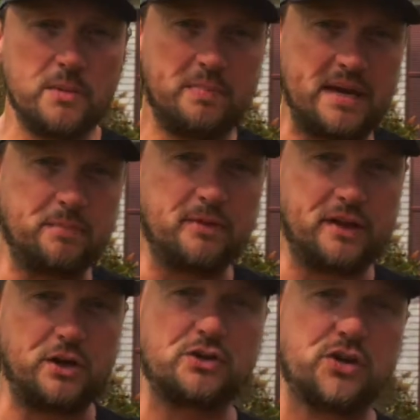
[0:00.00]
people that
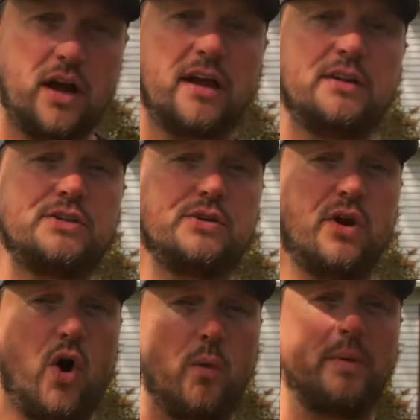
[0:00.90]
you're talking to
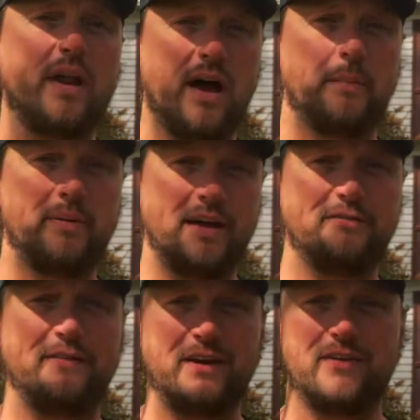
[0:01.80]
open up and
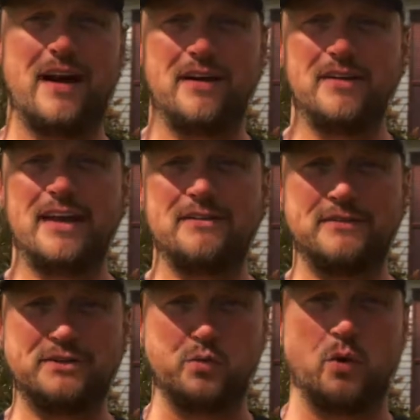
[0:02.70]
figure out if
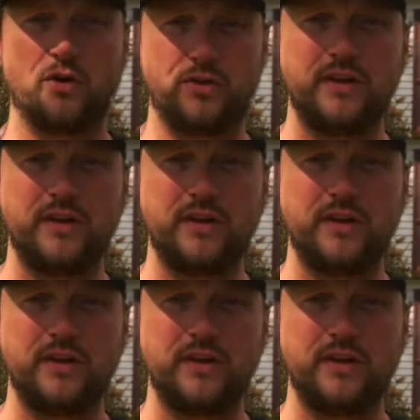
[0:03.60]
it's worth